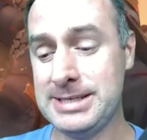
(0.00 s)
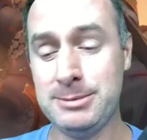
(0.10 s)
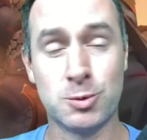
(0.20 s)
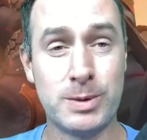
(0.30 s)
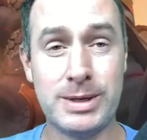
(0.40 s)

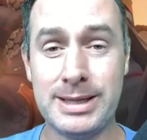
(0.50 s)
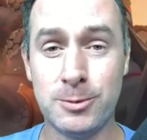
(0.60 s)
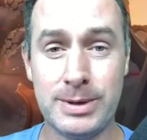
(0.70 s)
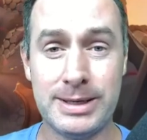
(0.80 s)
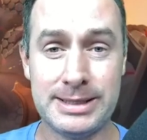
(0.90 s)
Seems really,
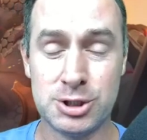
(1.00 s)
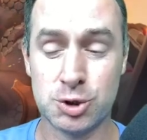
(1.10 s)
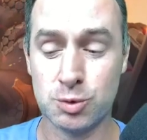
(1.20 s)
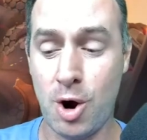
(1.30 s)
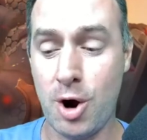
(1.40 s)
really
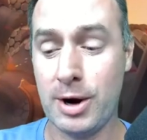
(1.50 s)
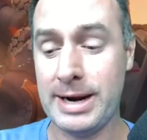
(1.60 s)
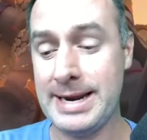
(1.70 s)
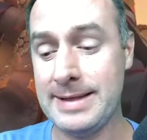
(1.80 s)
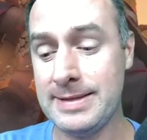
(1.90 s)

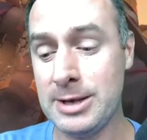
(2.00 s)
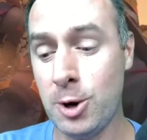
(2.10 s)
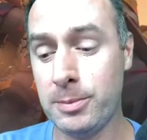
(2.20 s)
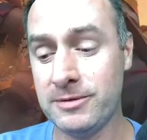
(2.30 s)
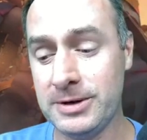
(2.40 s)
strong in the
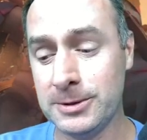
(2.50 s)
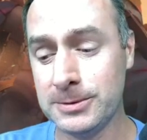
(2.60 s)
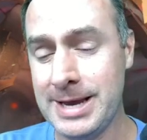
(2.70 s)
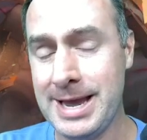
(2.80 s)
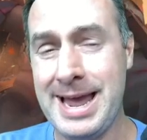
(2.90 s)
open
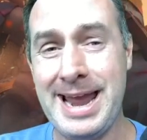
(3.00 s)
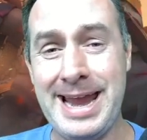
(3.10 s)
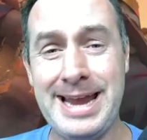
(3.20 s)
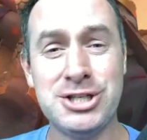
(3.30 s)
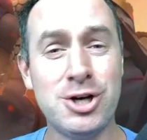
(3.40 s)
field.
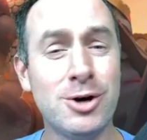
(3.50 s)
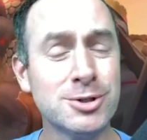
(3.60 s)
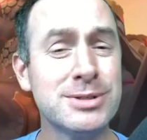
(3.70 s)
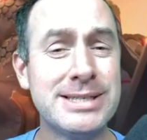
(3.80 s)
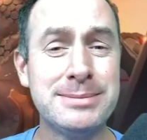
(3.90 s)
And she
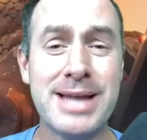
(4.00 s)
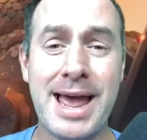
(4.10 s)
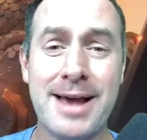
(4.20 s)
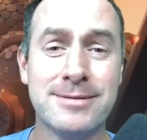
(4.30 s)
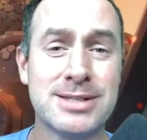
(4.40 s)
also seems to
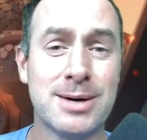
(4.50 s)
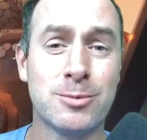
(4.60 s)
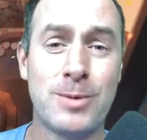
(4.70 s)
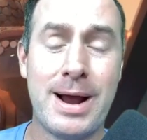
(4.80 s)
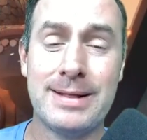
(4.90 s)
have
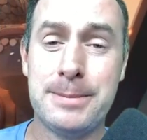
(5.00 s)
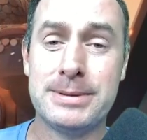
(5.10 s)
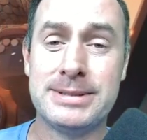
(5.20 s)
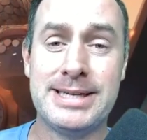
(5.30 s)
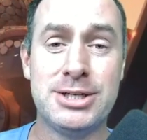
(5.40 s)
some rally
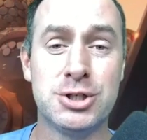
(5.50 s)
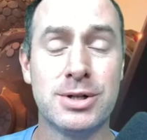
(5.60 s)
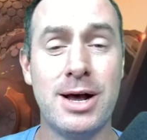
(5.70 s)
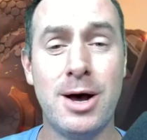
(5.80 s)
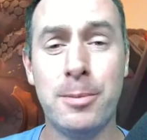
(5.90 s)

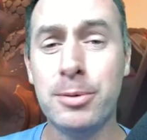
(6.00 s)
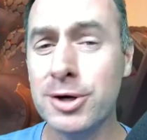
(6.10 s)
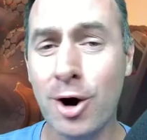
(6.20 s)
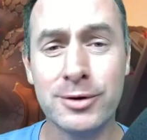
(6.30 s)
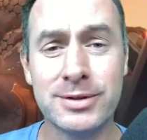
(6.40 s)
potential. I'll put
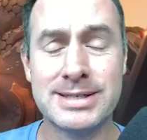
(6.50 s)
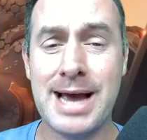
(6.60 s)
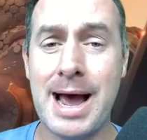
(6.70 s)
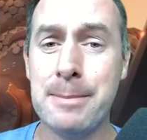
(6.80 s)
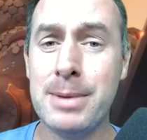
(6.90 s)
a card at the
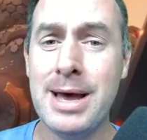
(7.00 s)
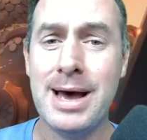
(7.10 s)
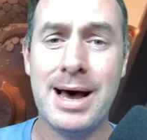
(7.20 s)
top.